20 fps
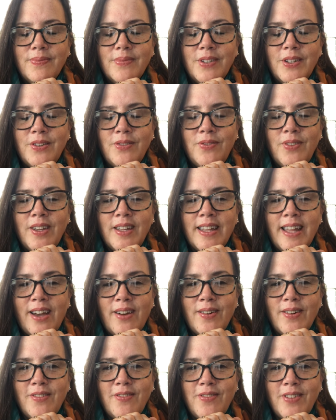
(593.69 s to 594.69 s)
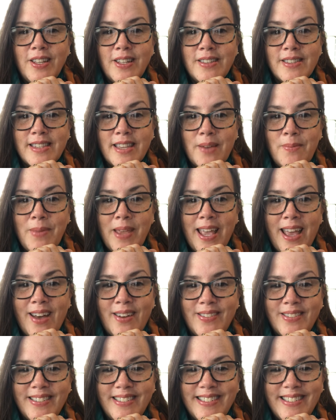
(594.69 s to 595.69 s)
And feel how it feels coming out.